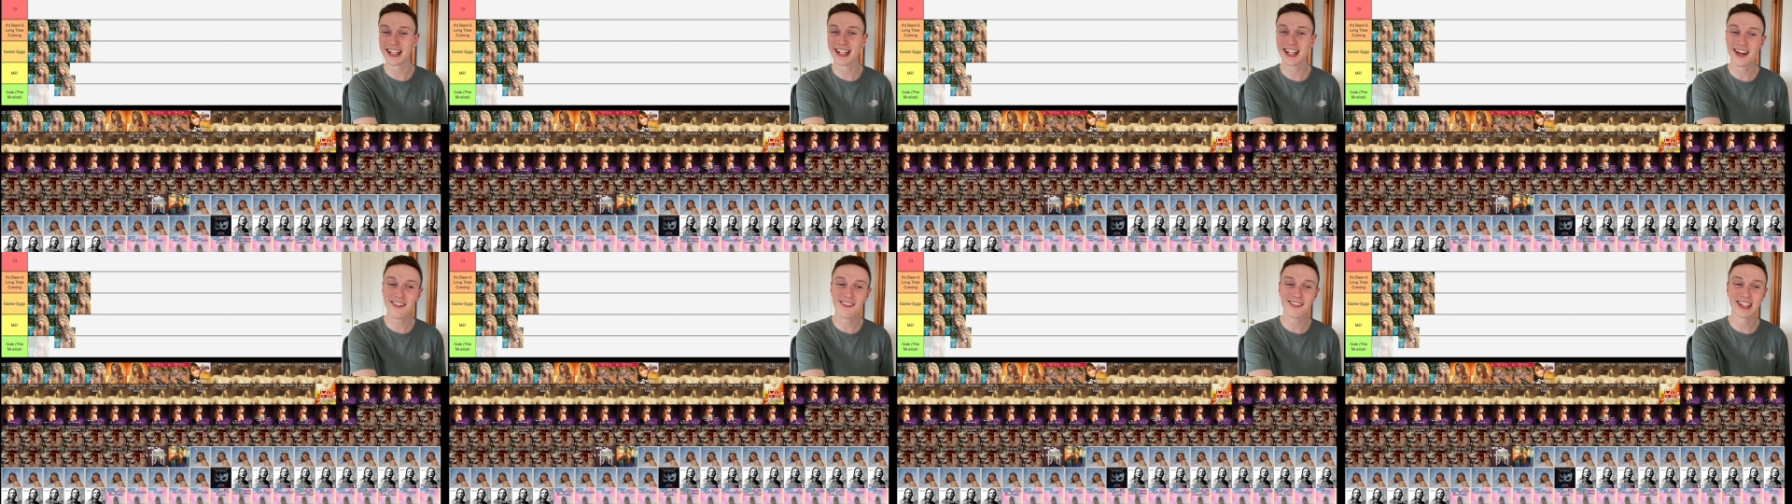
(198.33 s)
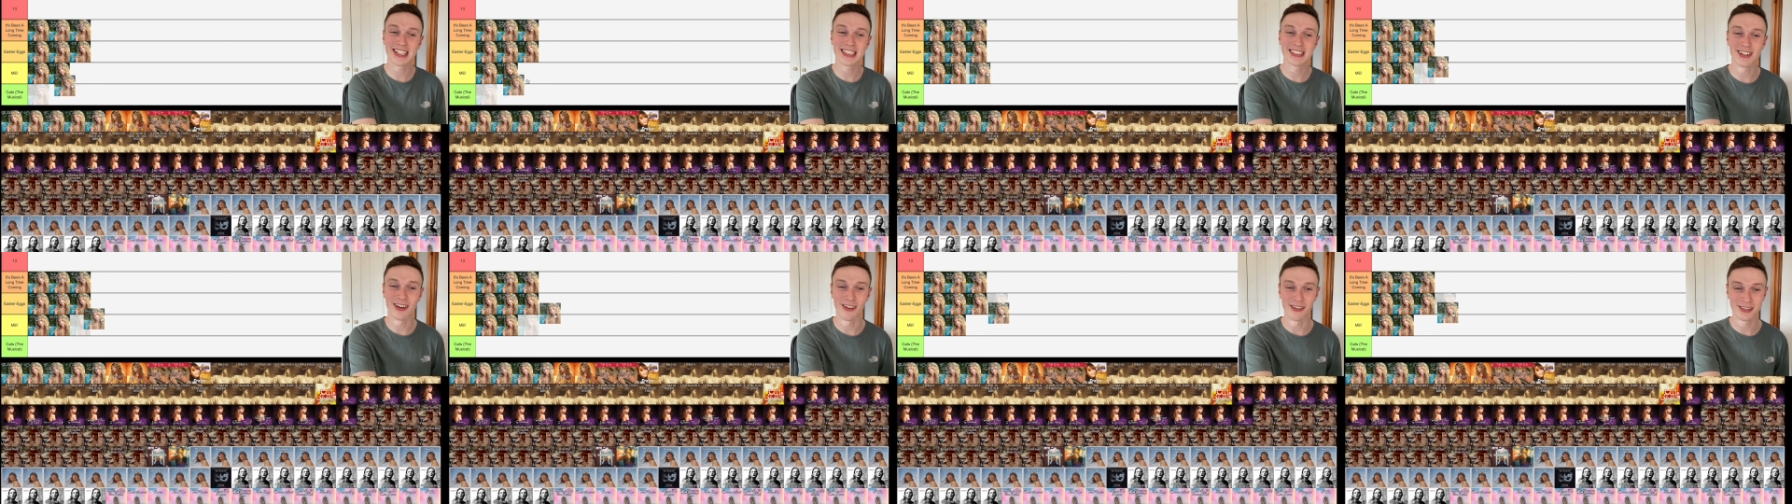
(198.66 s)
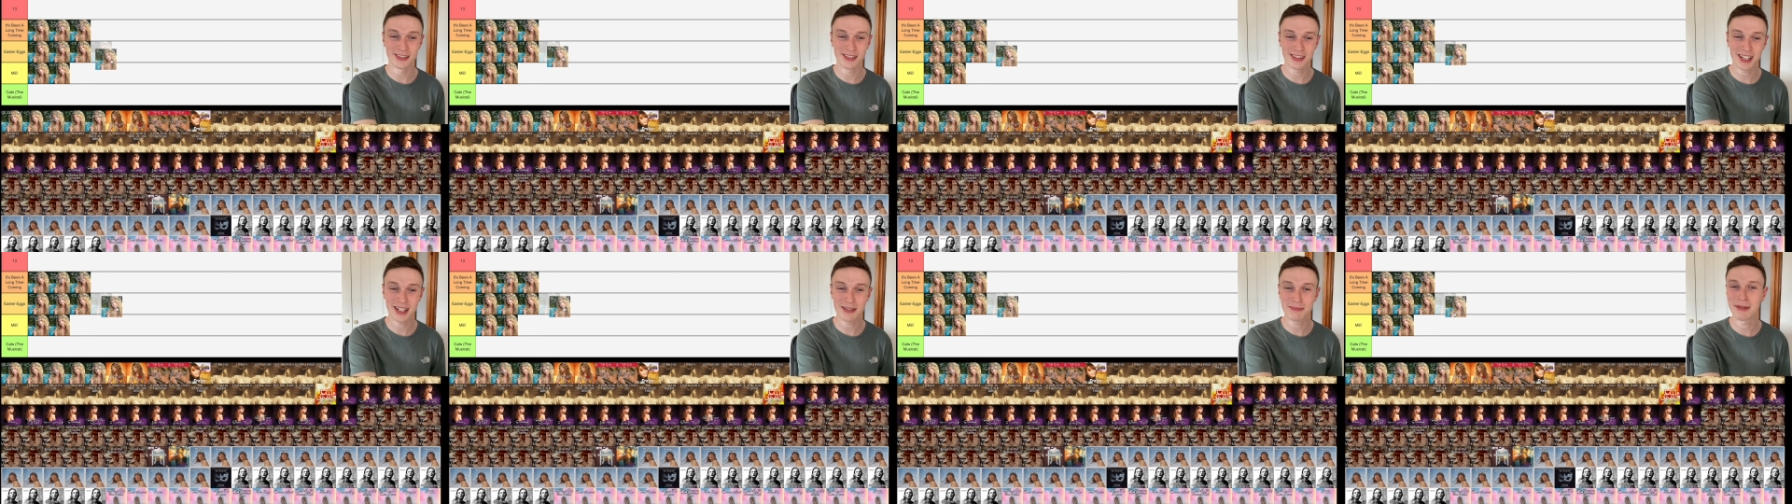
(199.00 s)
lovely song,
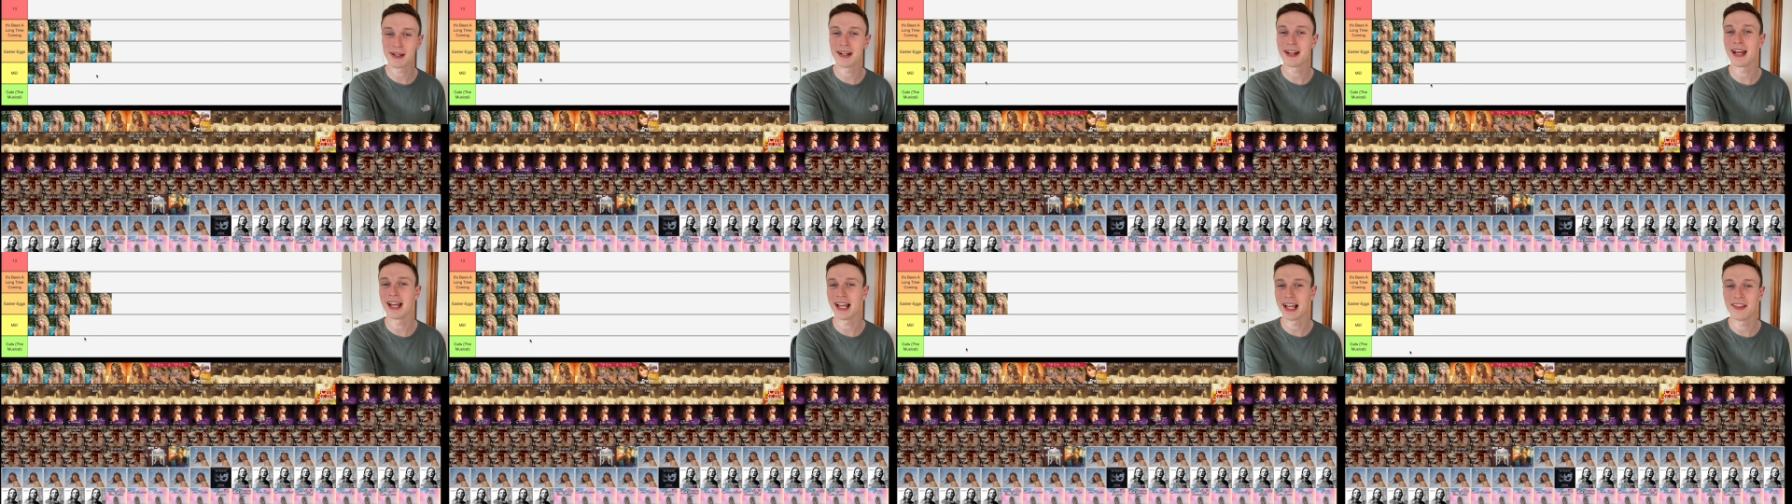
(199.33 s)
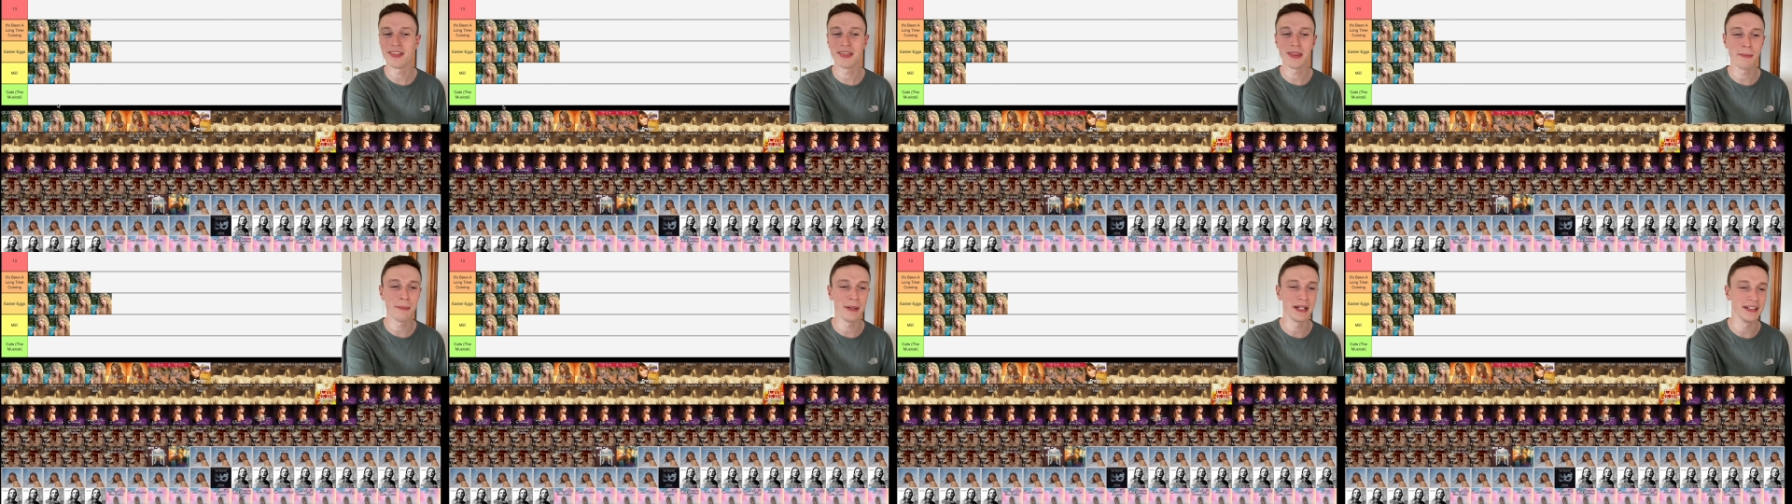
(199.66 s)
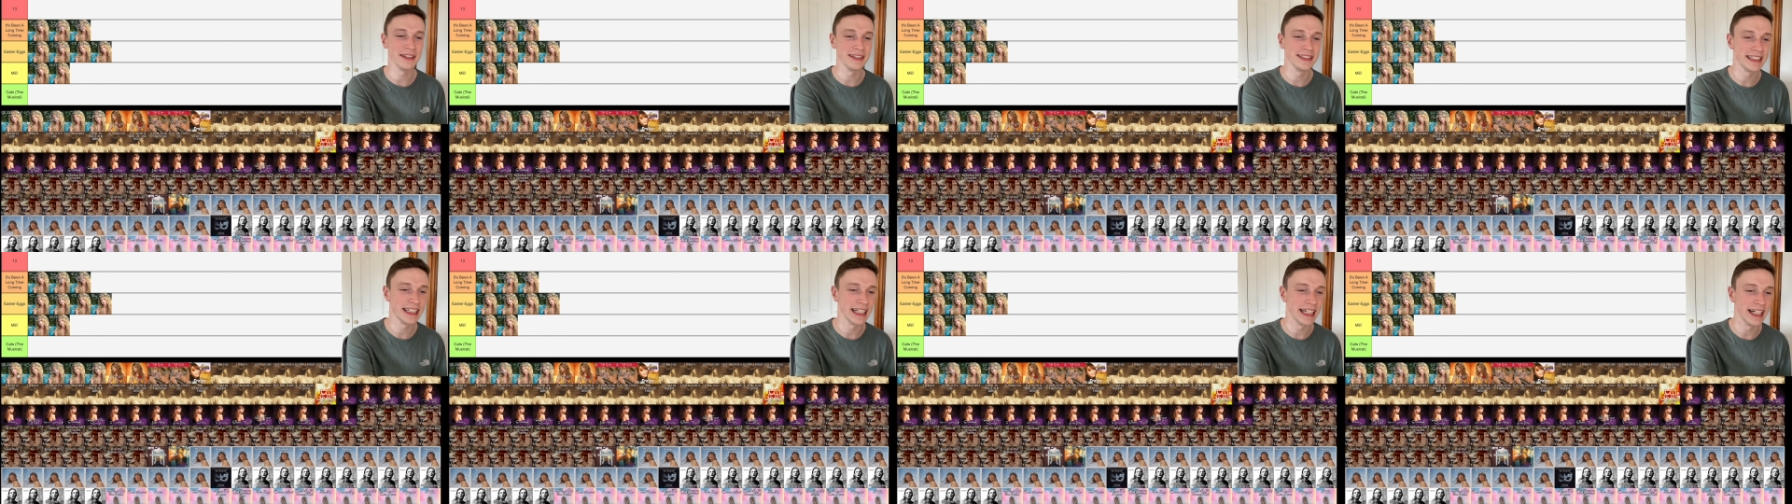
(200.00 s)
so I'm going to put it in the
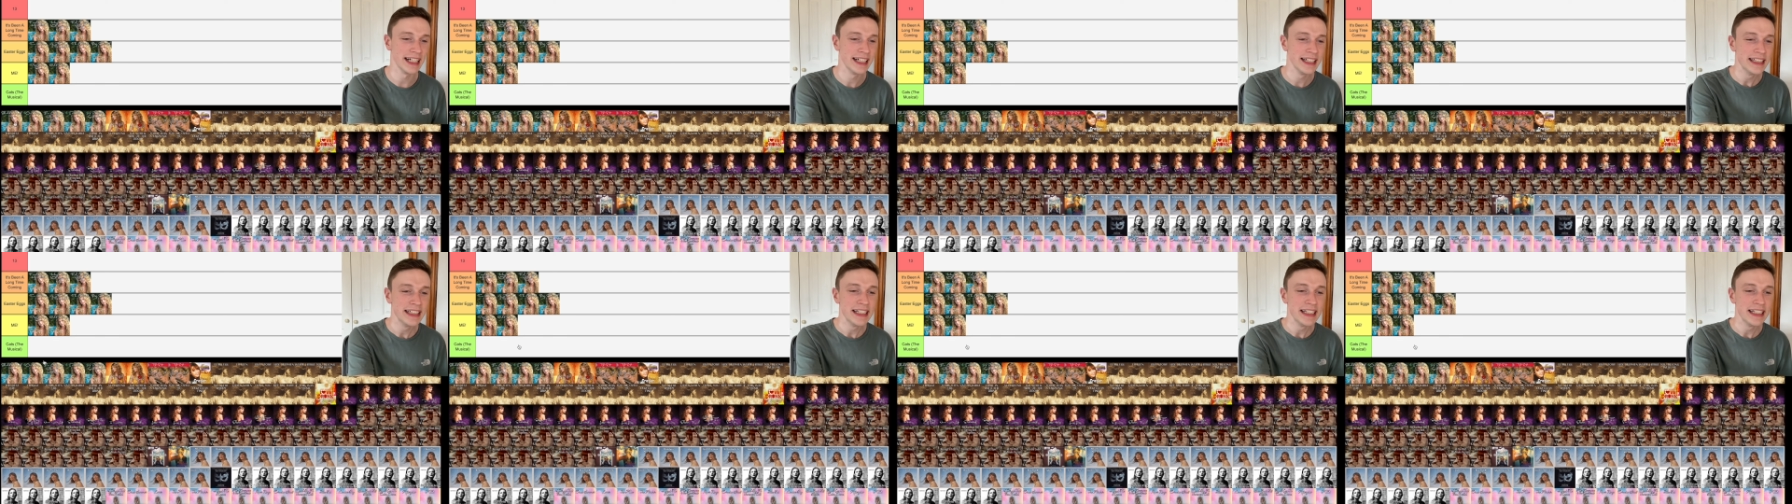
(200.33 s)
middle tier.